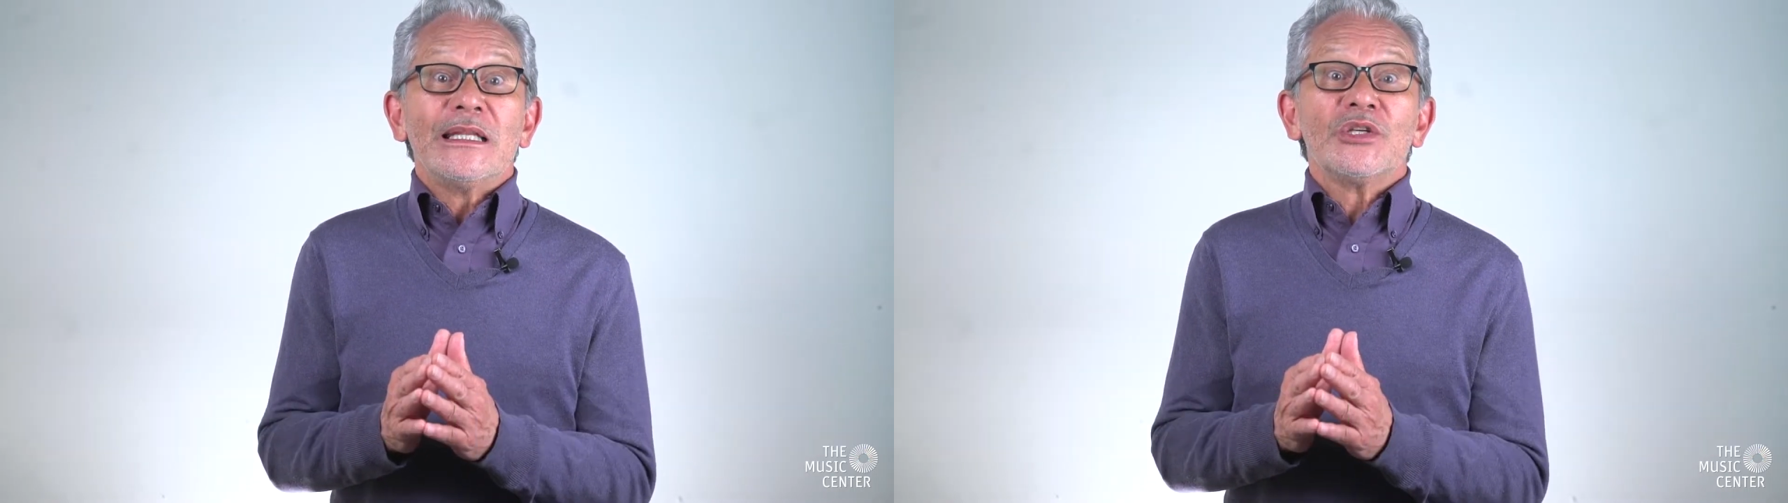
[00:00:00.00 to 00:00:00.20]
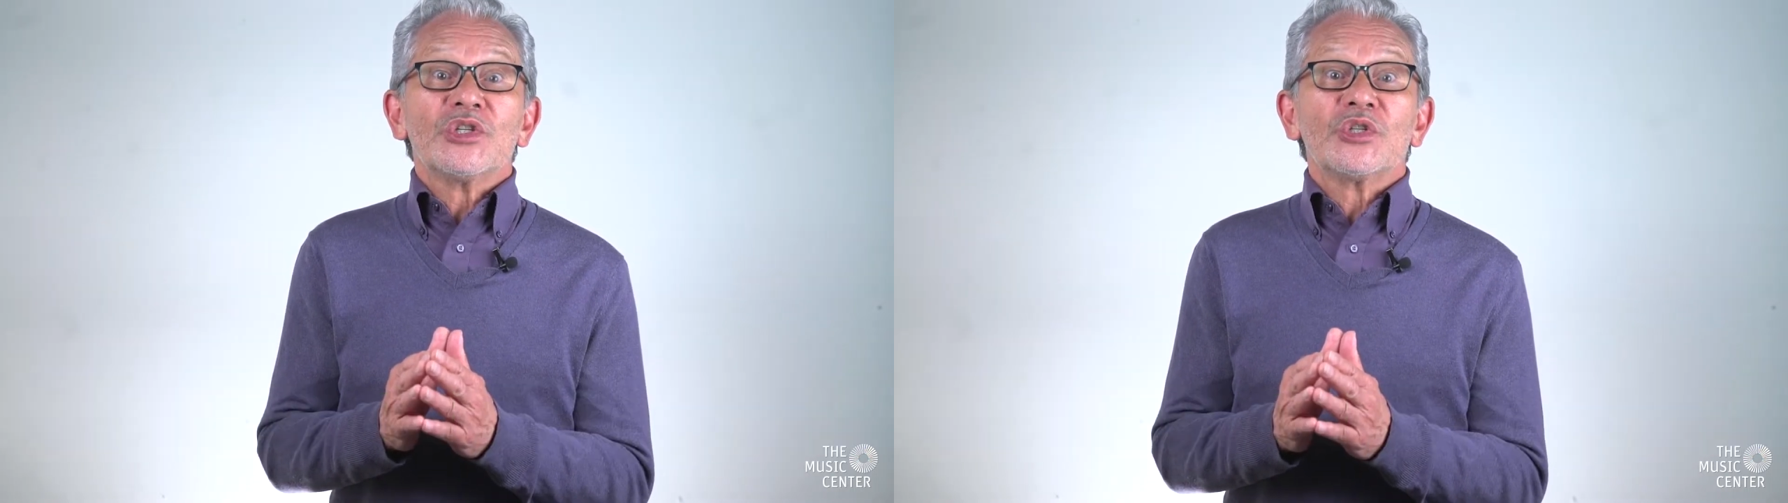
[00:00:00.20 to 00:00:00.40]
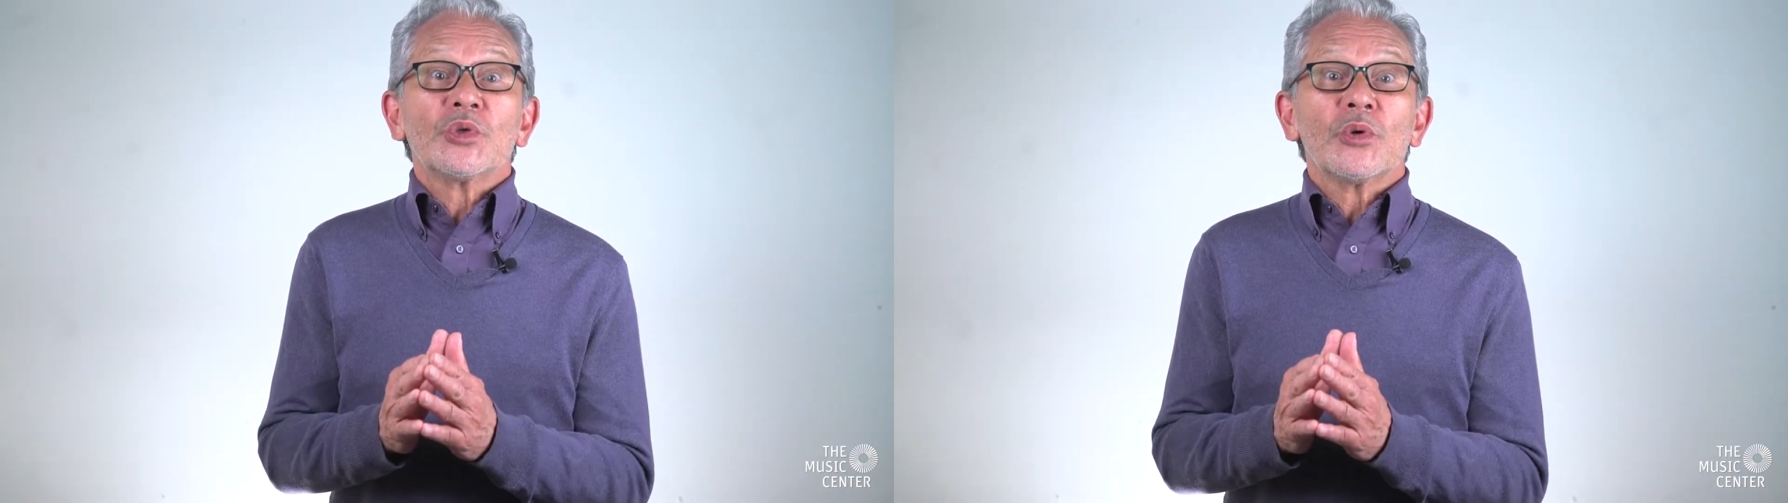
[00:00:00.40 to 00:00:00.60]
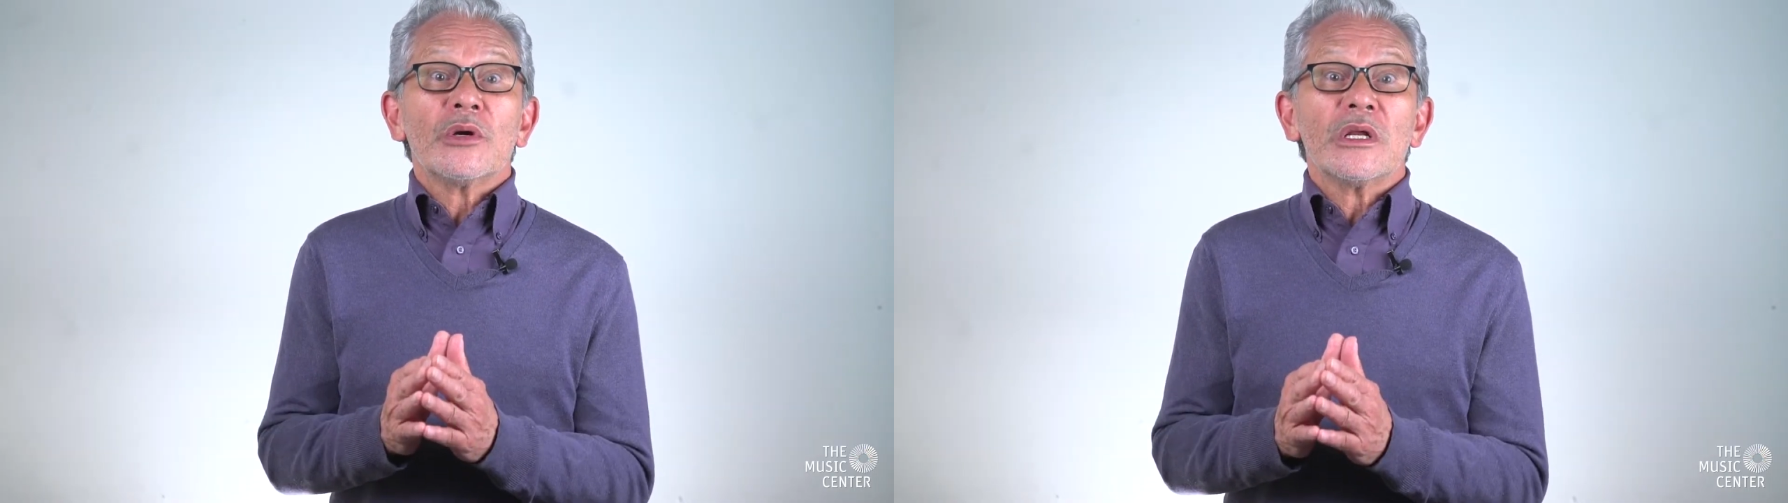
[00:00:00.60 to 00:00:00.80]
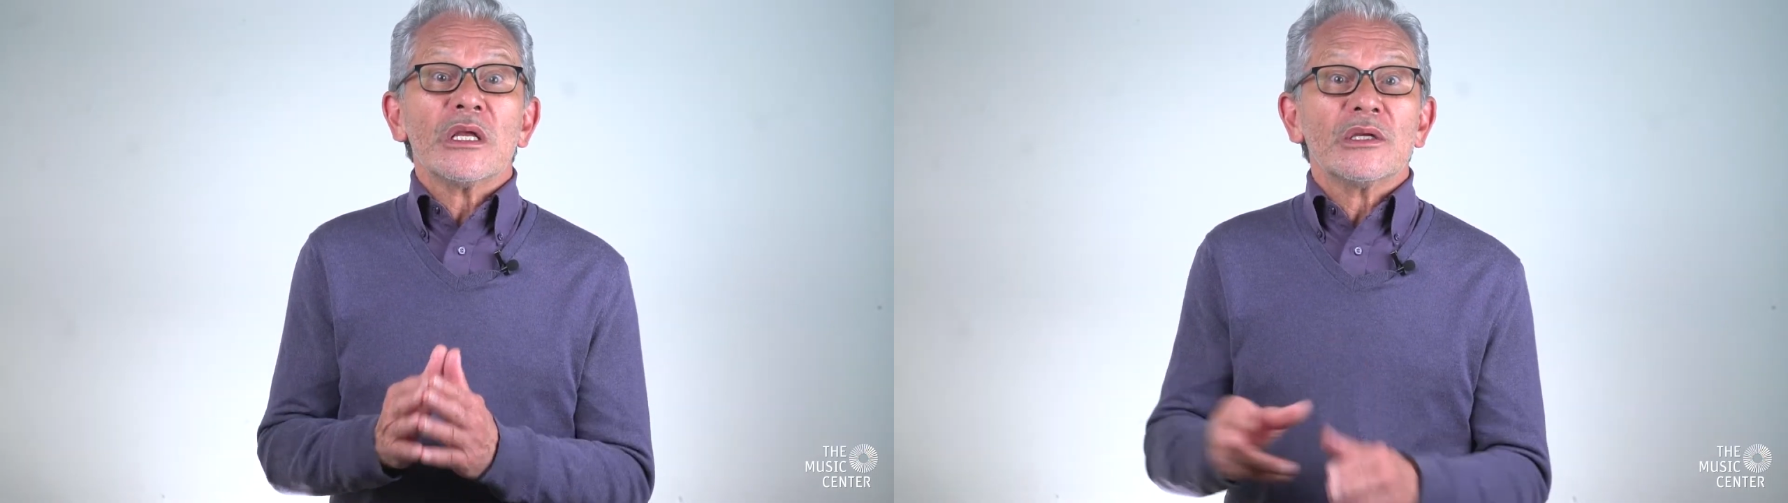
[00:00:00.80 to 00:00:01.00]
This
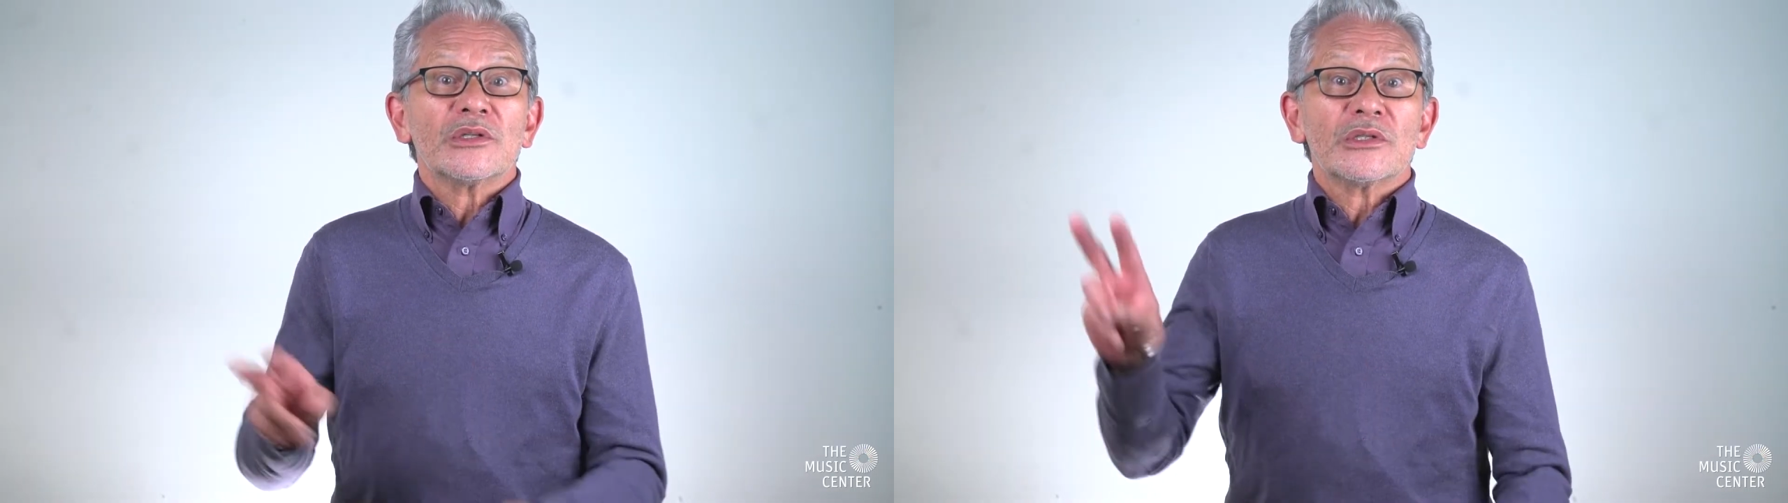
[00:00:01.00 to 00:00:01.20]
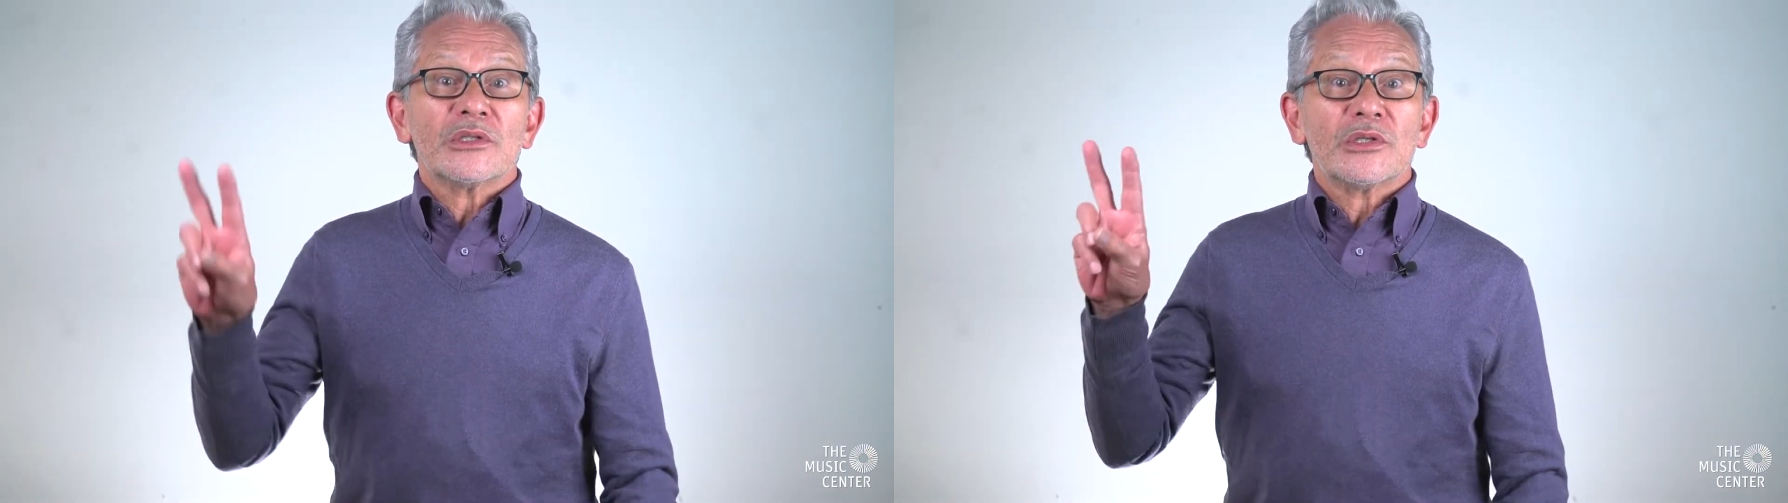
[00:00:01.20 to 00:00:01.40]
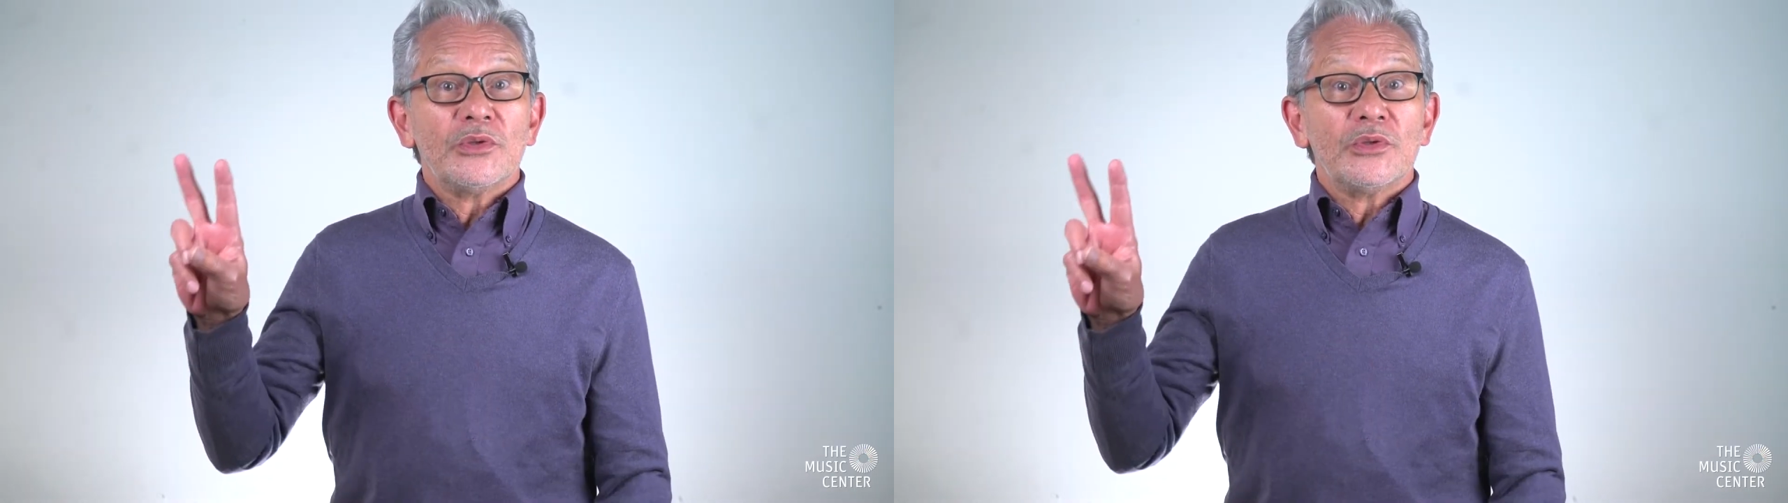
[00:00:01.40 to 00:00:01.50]
story has